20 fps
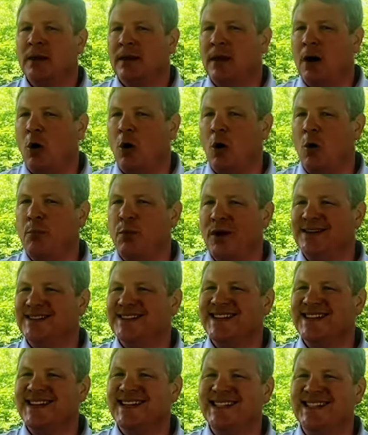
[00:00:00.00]
Now, home
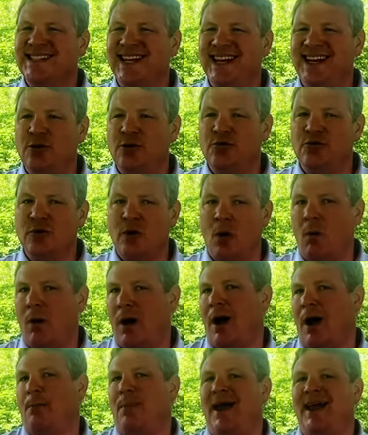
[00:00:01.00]
prices continue to go
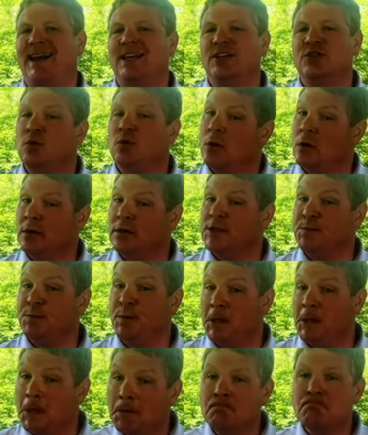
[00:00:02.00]
up, and historically
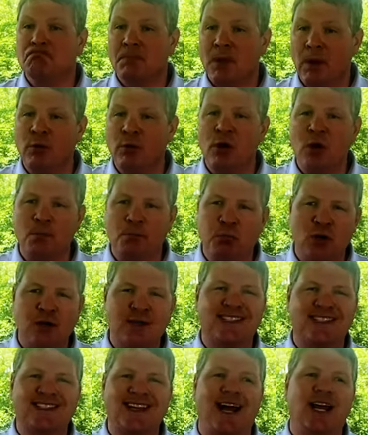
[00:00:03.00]
speaking, I'm going to put a
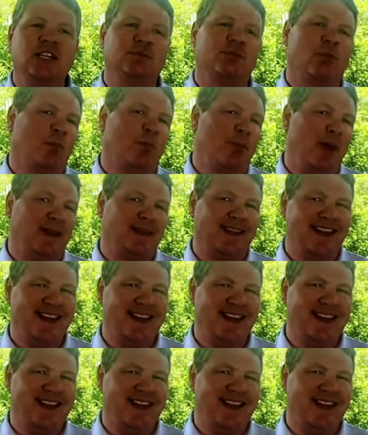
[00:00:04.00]
sizable bet that